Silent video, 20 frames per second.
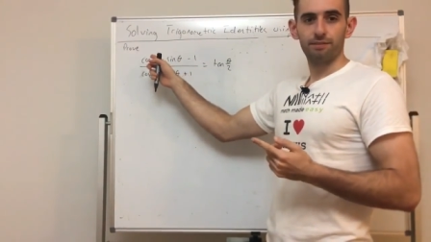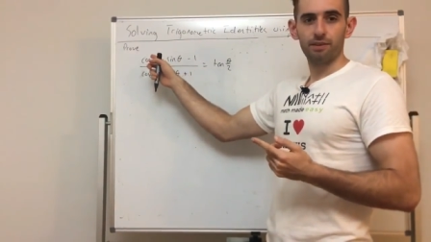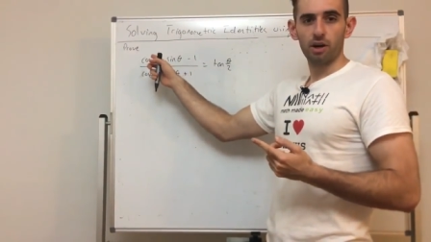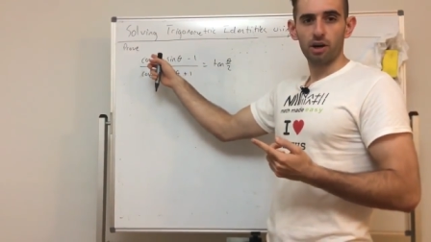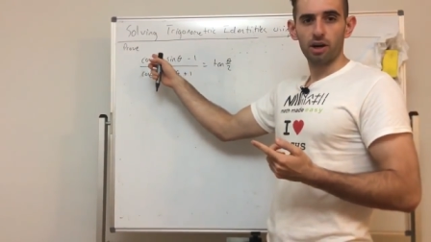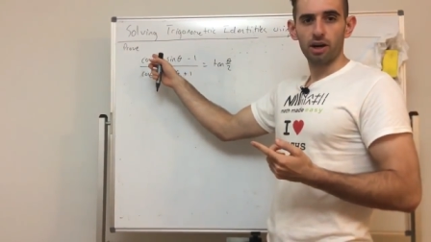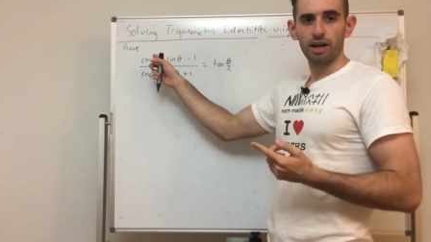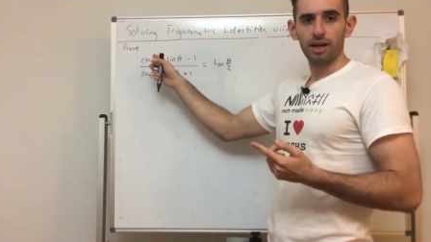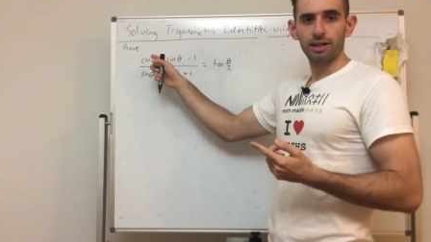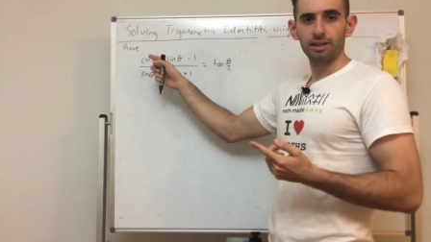
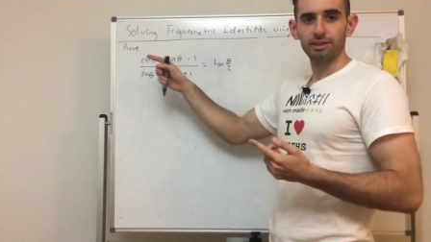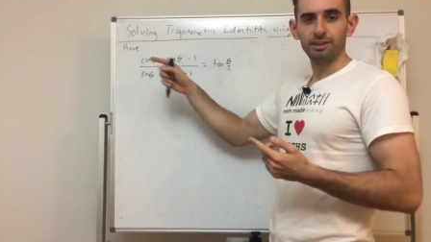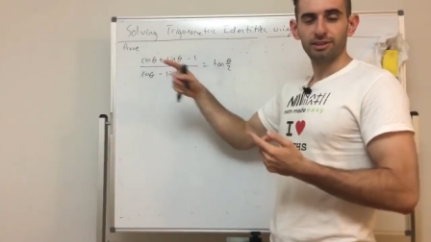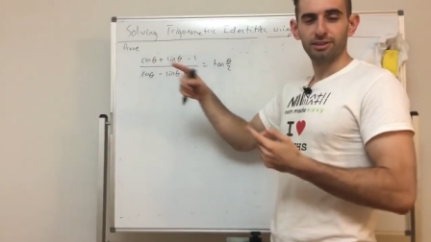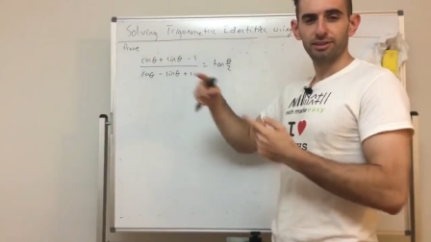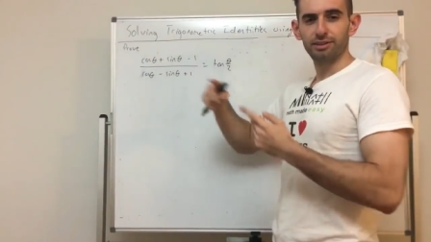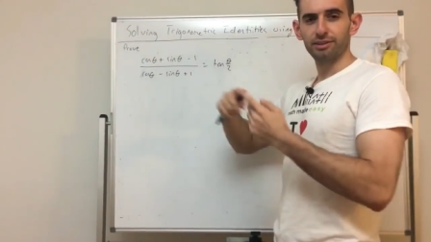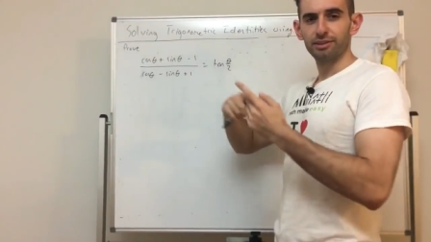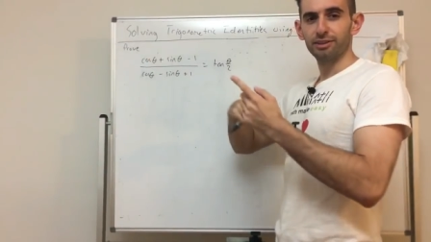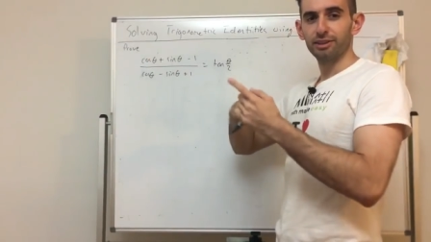phi,
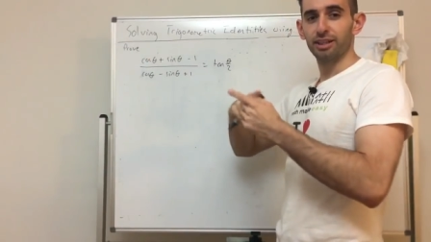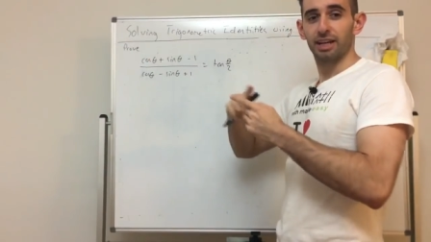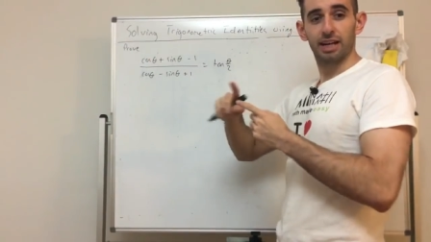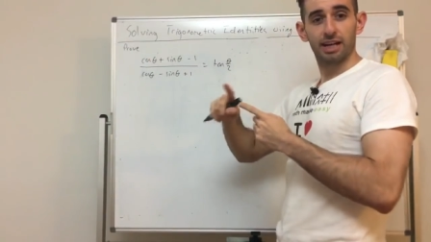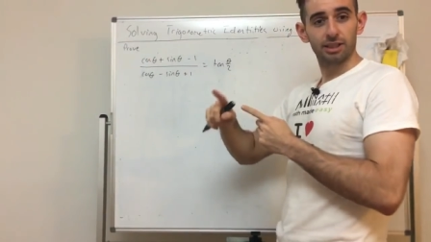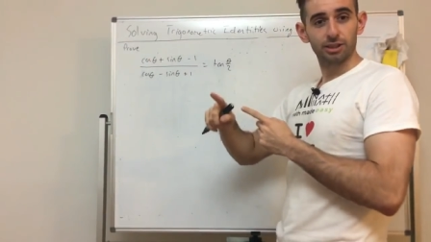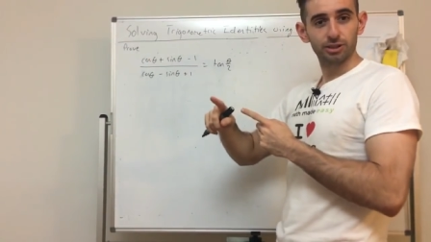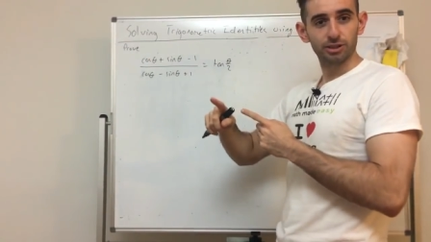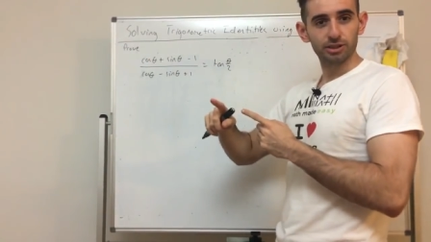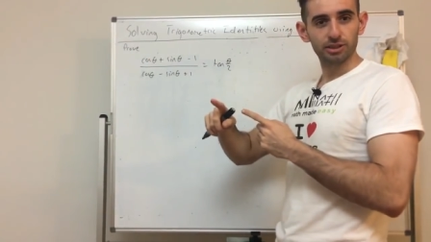you
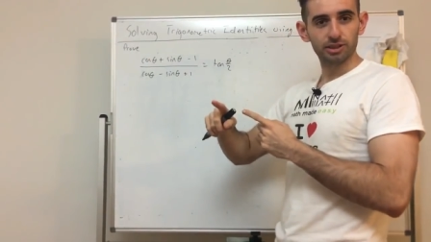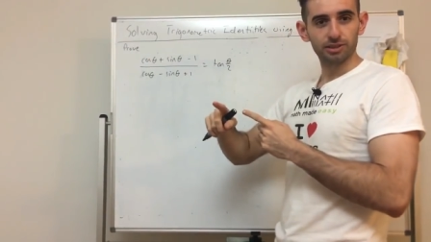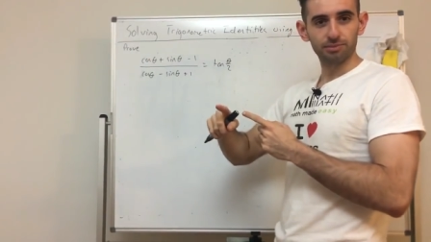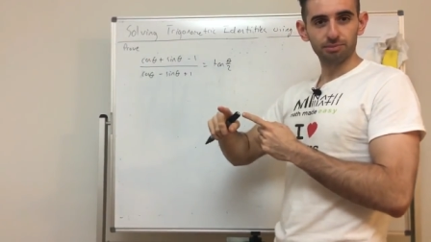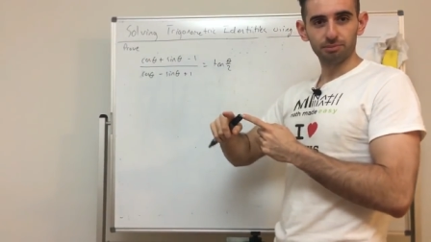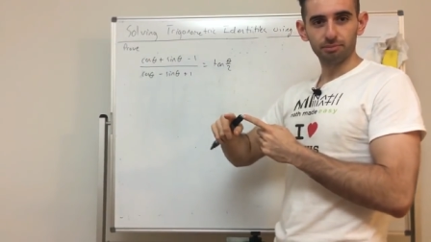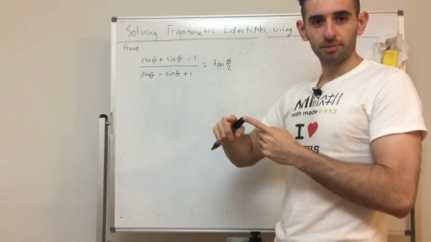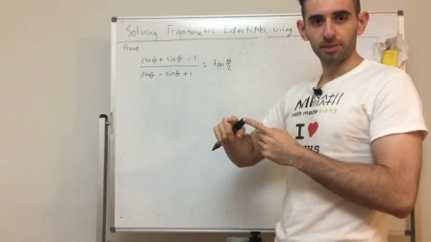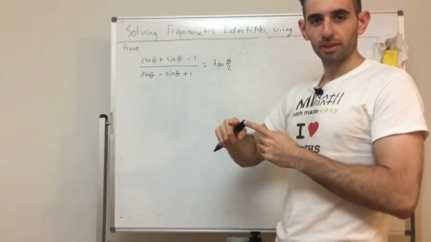can't use it.